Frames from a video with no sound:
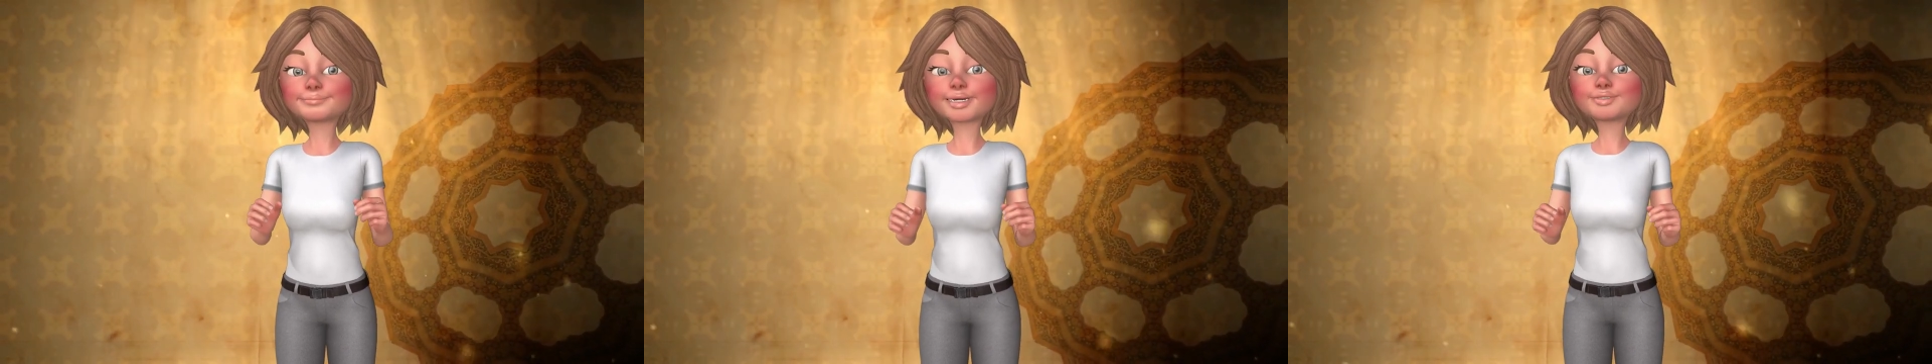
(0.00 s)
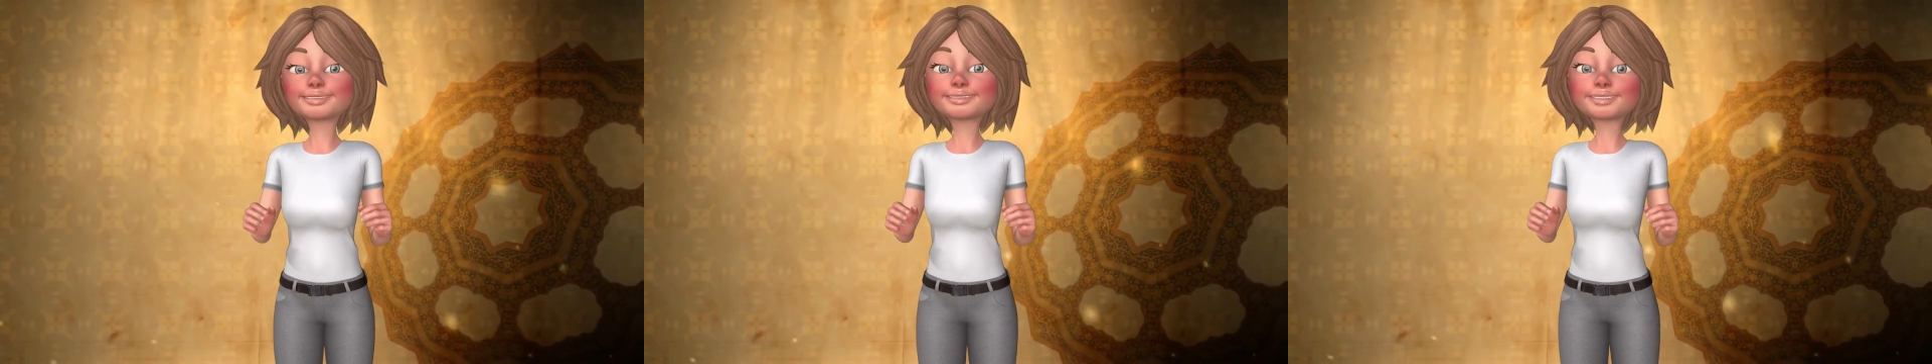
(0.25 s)

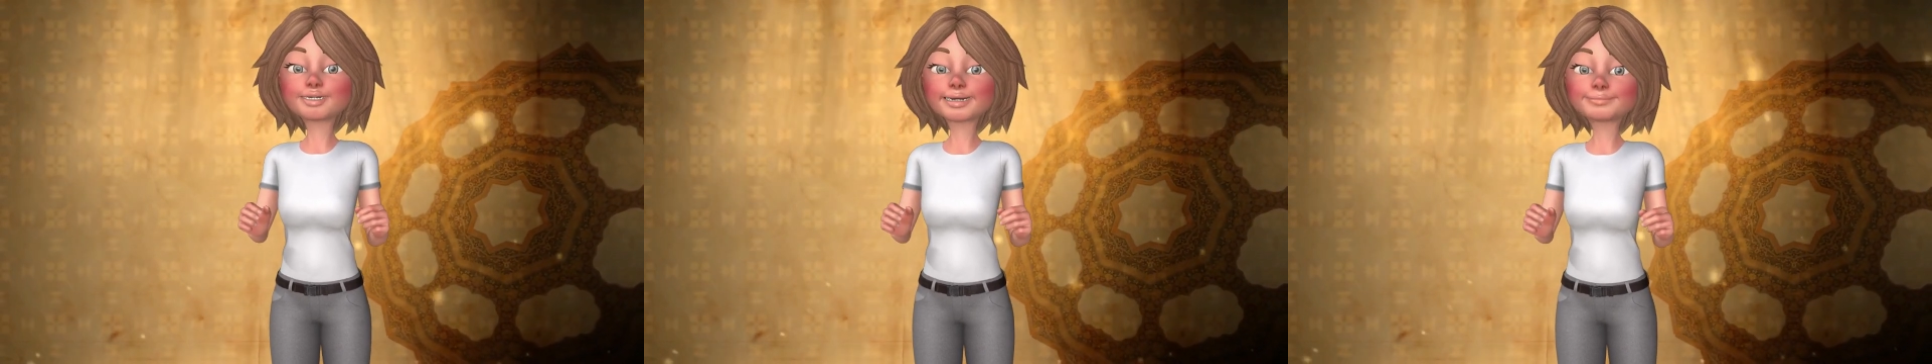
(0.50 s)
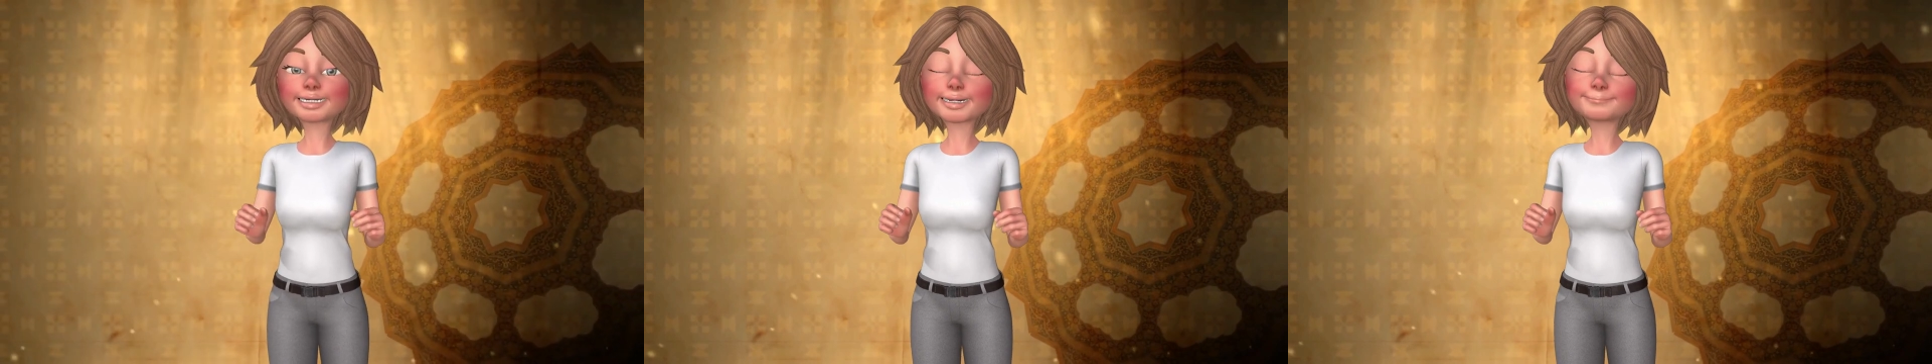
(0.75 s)
When the
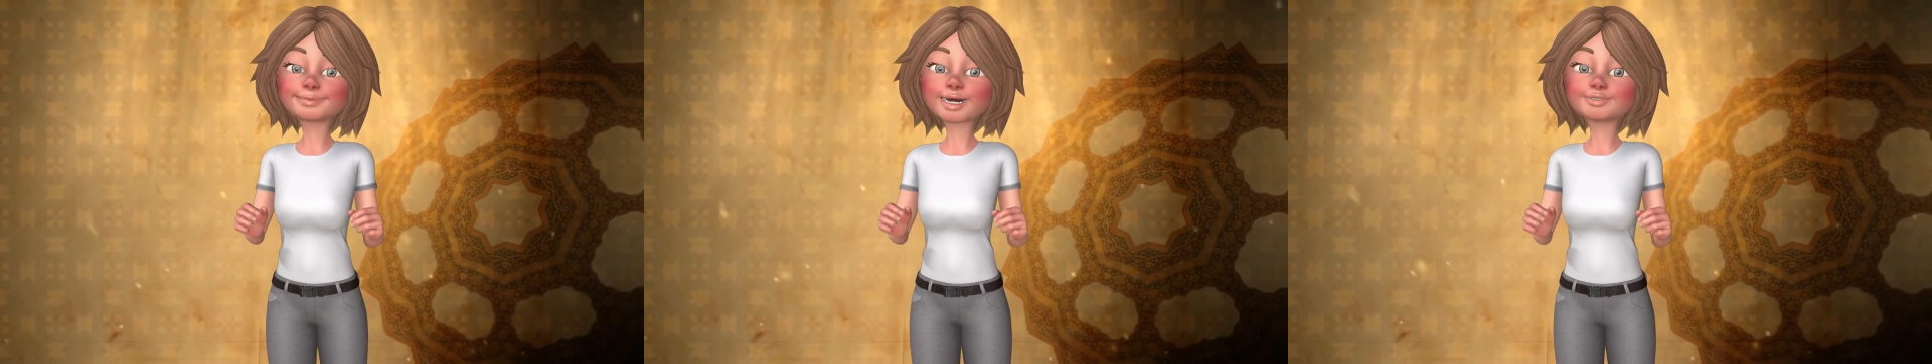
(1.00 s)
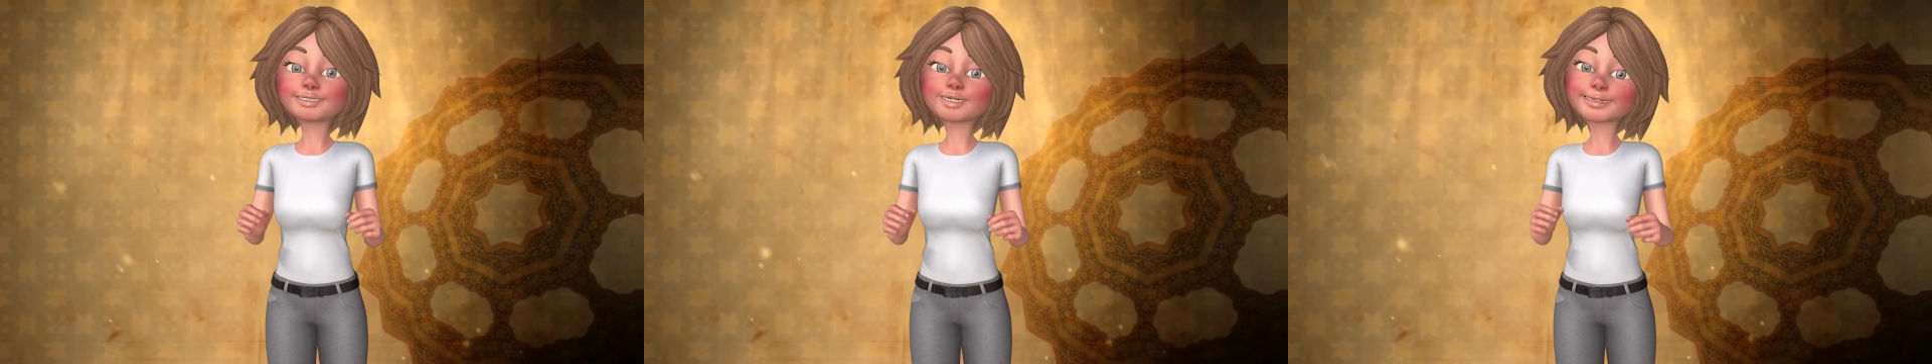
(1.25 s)
group was
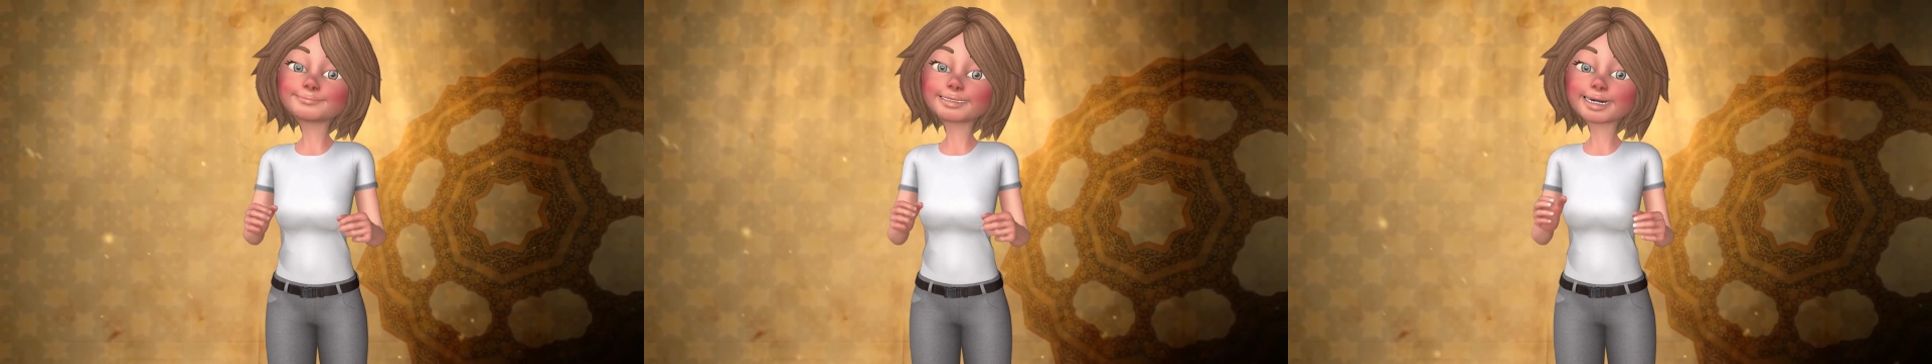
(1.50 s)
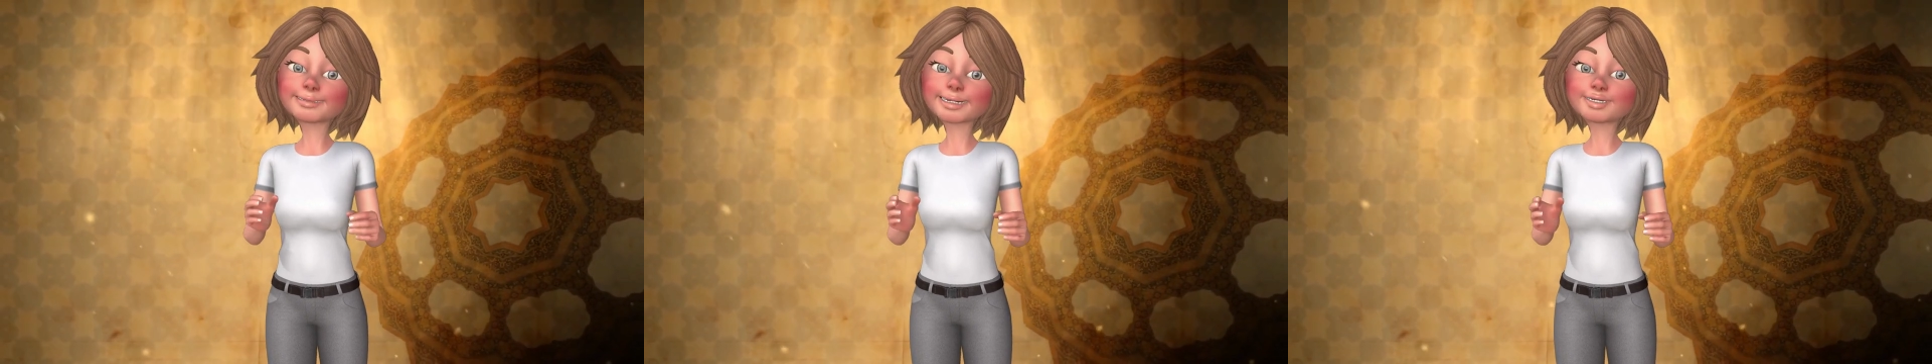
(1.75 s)
all together
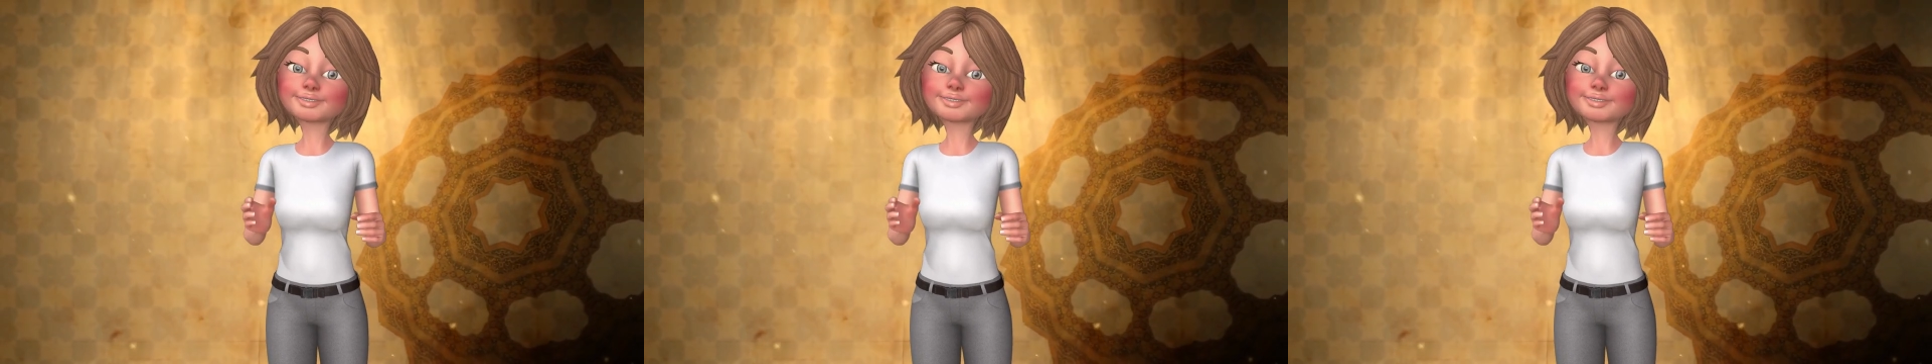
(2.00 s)
for the